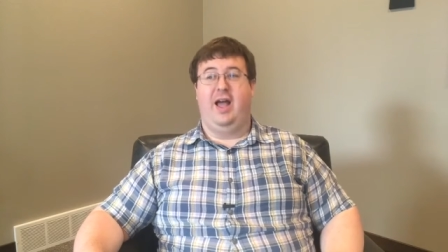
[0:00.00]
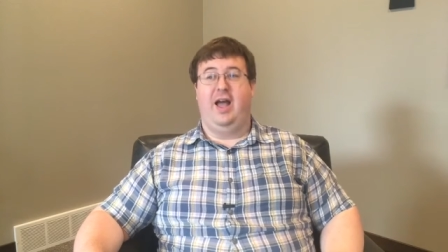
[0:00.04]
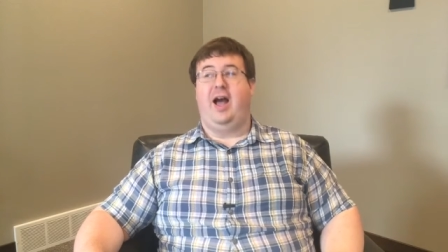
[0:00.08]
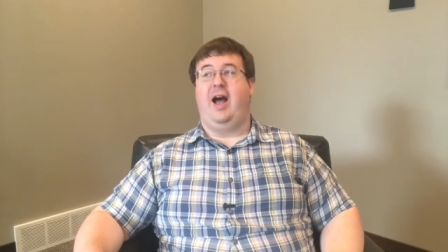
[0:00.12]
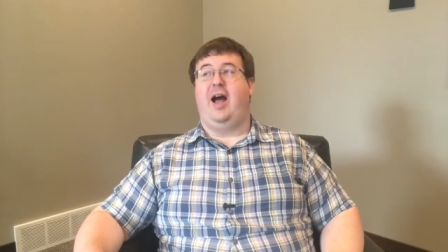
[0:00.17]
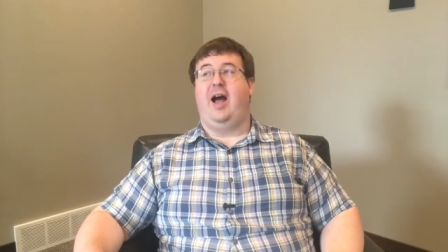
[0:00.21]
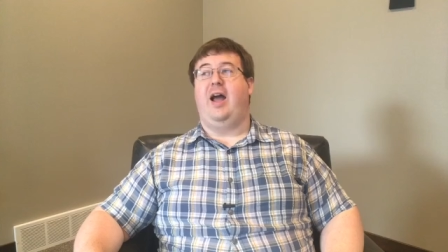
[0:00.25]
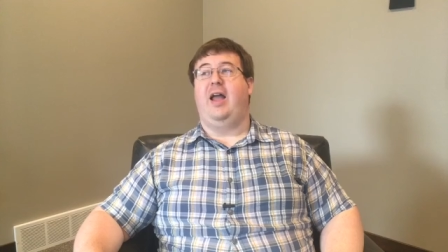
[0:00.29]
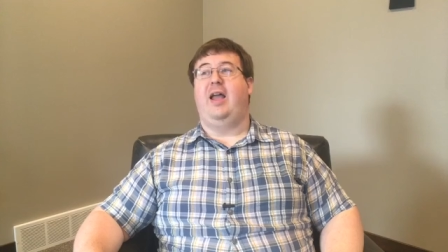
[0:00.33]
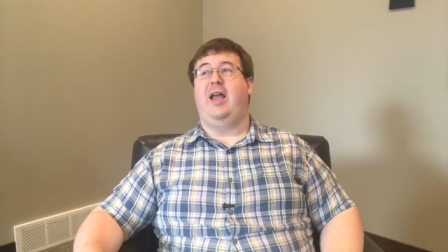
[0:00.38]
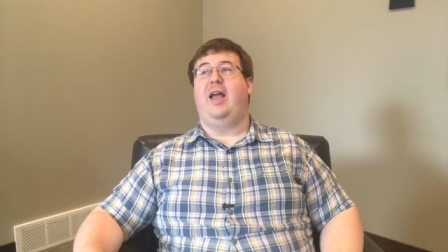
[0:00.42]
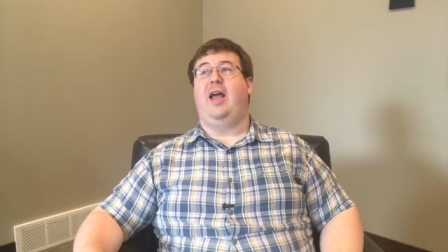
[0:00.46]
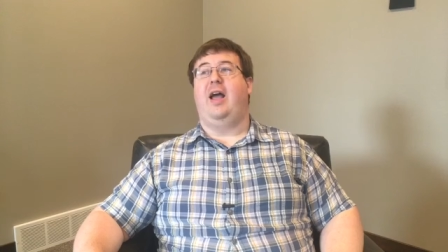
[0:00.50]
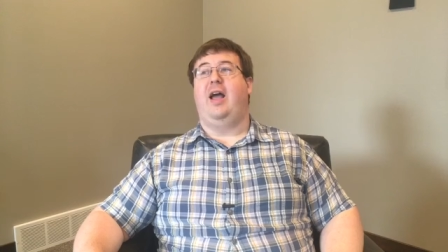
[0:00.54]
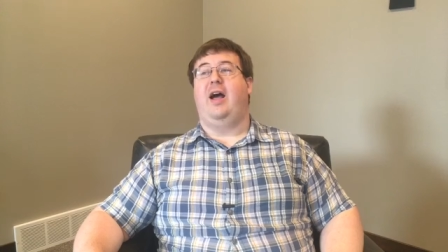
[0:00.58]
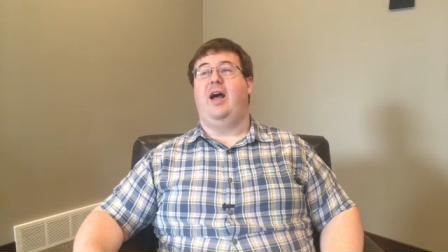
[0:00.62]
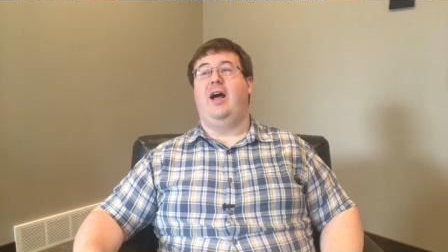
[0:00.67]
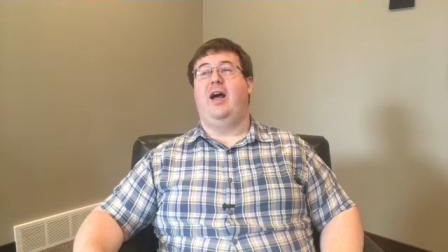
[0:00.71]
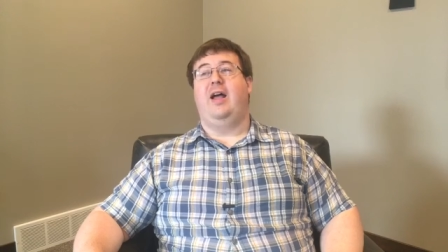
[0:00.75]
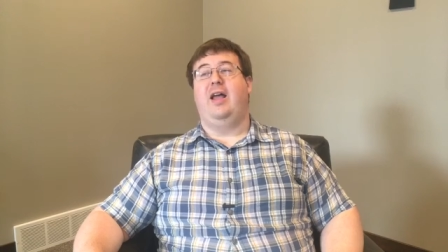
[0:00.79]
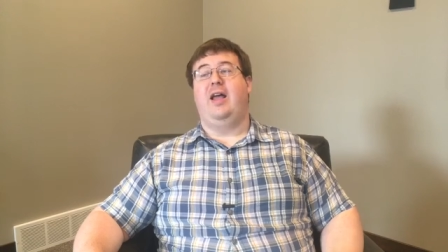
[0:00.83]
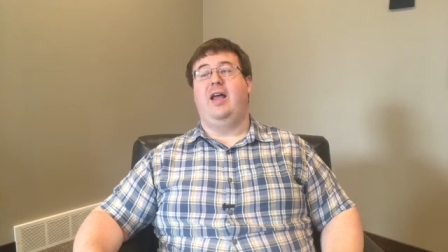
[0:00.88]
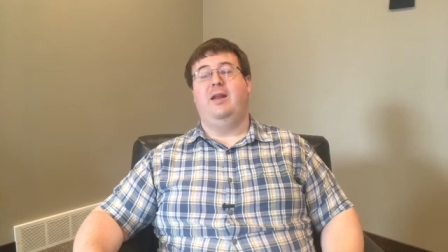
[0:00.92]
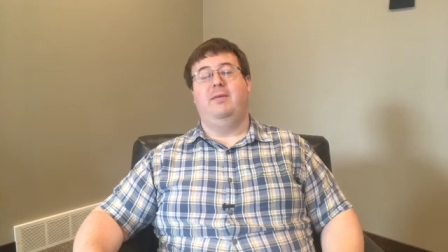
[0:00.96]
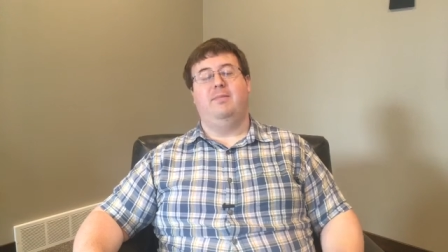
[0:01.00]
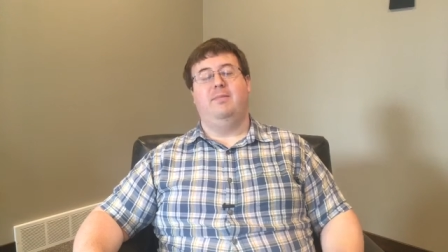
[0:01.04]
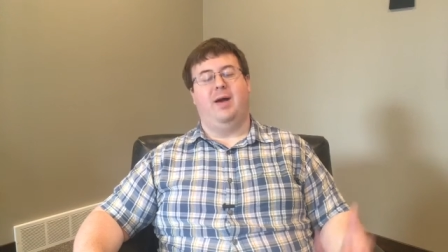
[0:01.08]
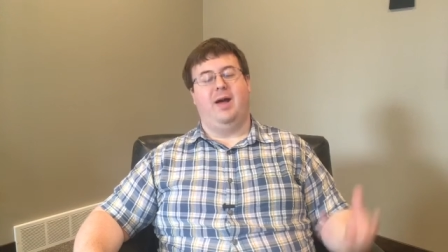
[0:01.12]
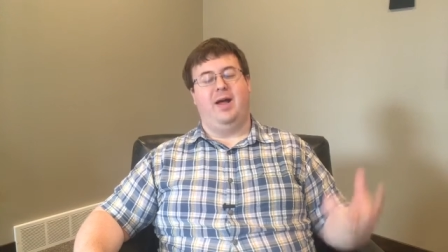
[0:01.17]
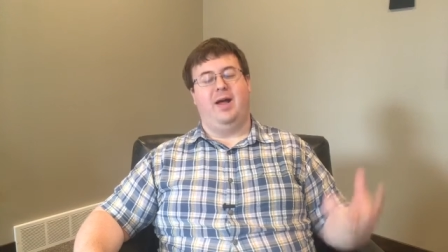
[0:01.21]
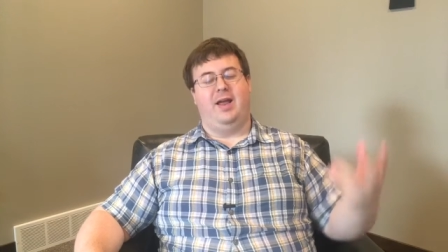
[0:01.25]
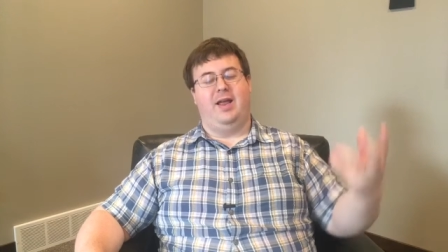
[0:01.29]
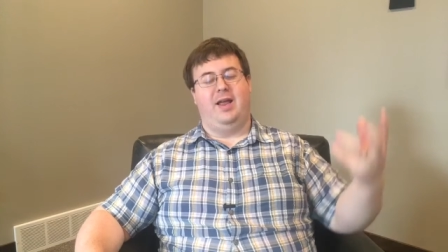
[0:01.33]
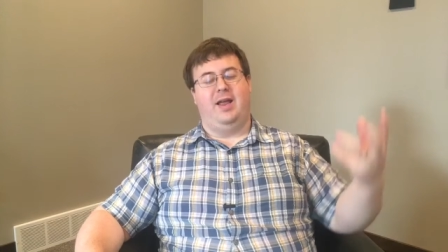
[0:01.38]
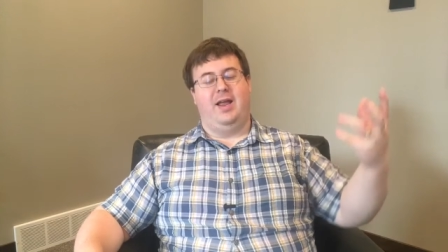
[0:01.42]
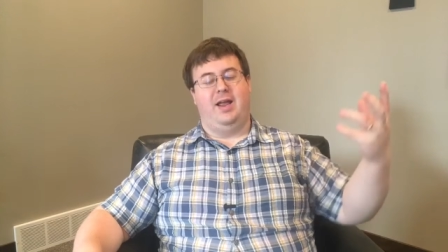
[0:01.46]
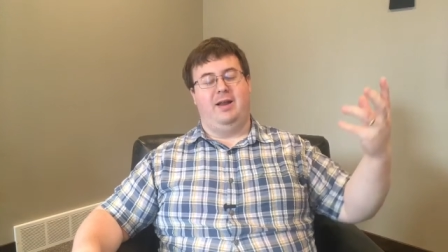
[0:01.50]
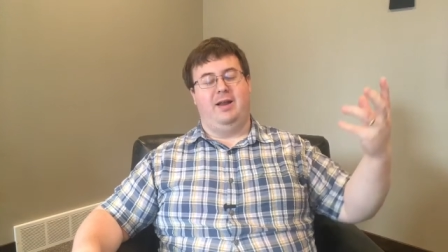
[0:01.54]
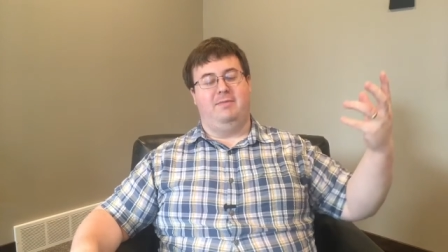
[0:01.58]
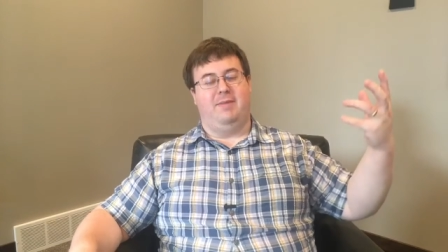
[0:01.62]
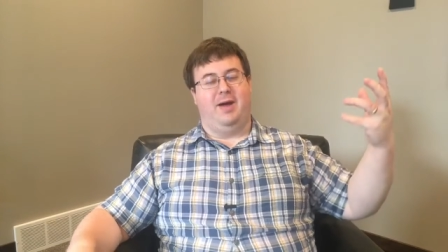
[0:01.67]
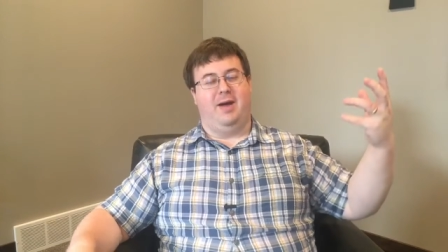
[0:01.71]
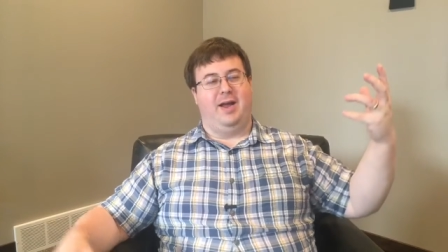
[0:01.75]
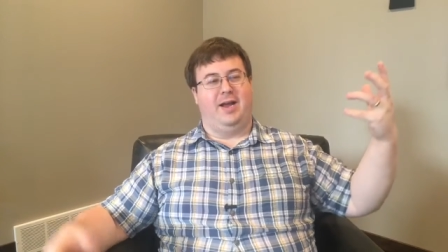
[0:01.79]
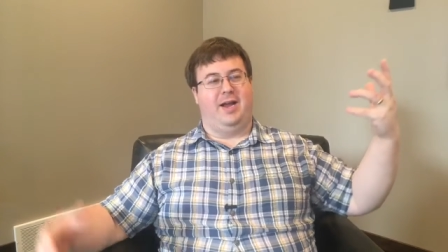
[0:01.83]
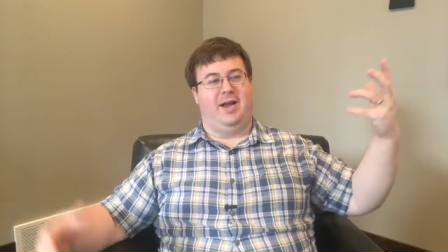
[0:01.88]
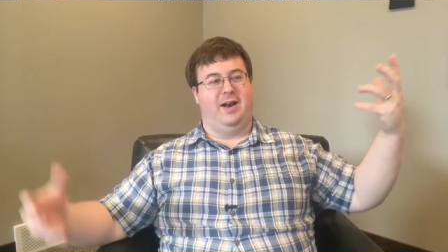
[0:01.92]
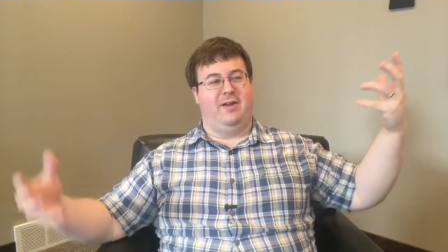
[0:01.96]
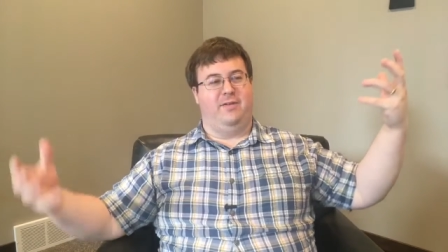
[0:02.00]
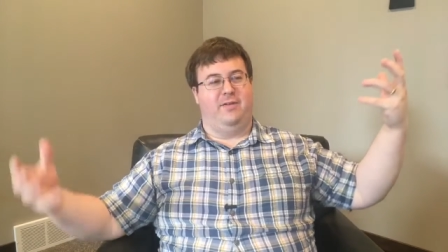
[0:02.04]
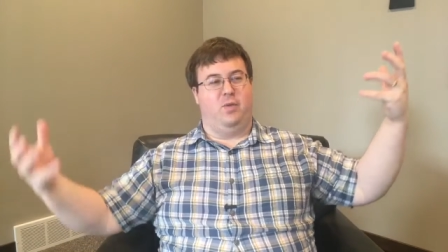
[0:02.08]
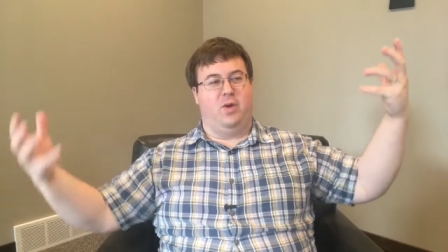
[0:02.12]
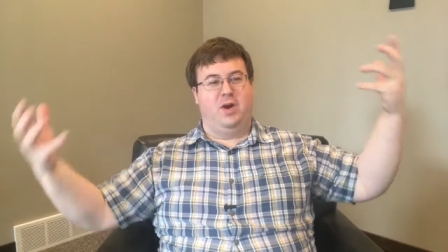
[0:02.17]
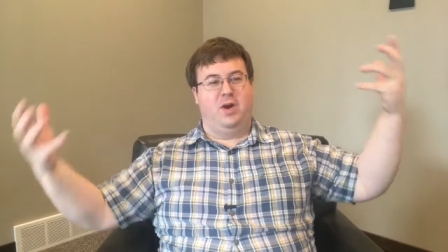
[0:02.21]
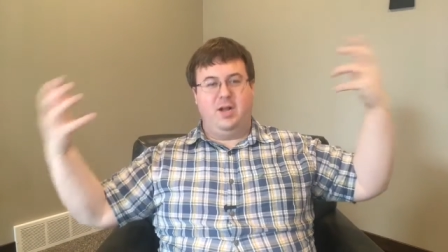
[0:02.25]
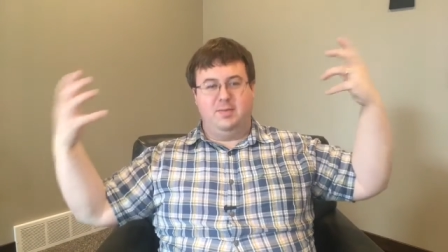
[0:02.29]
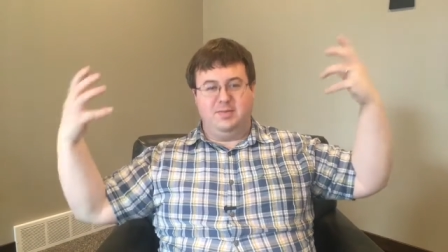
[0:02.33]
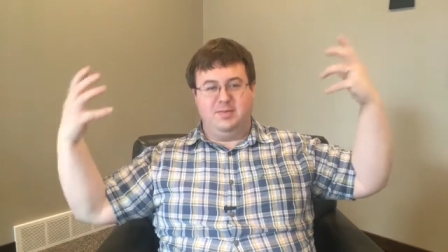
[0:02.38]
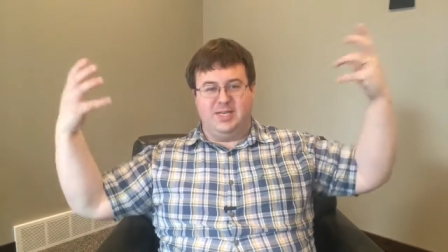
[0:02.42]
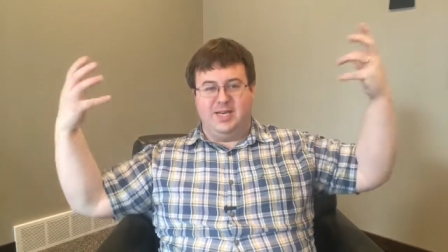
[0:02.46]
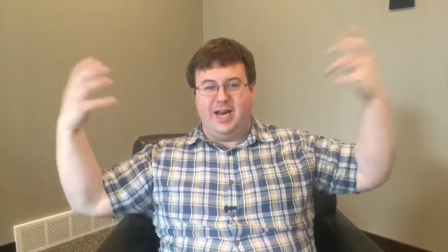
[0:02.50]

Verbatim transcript: I, uh, in my in my kind of what comes